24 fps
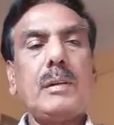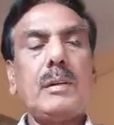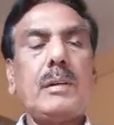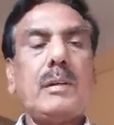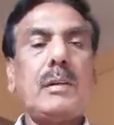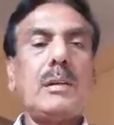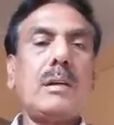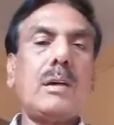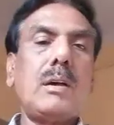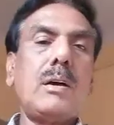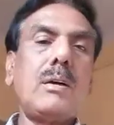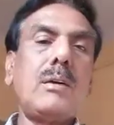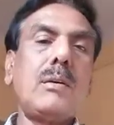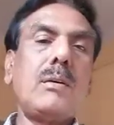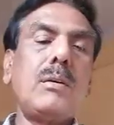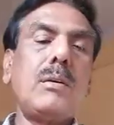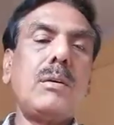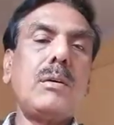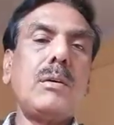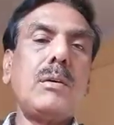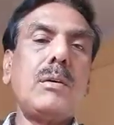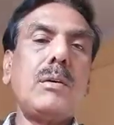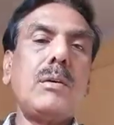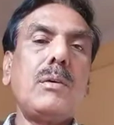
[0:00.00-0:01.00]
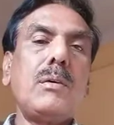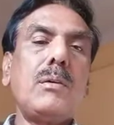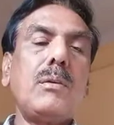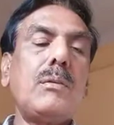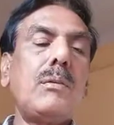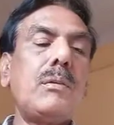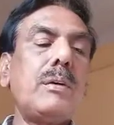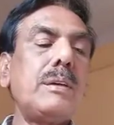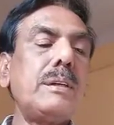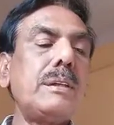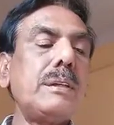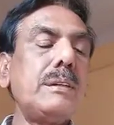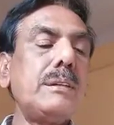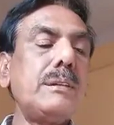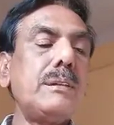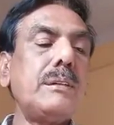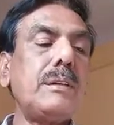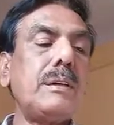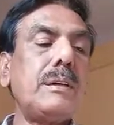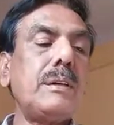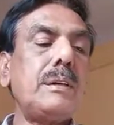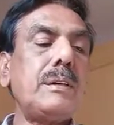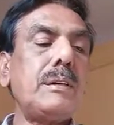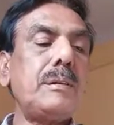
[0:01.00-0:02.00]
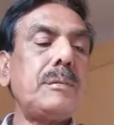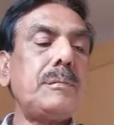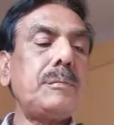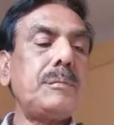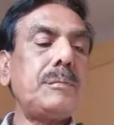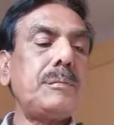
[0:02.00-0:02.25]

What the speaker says: now what is the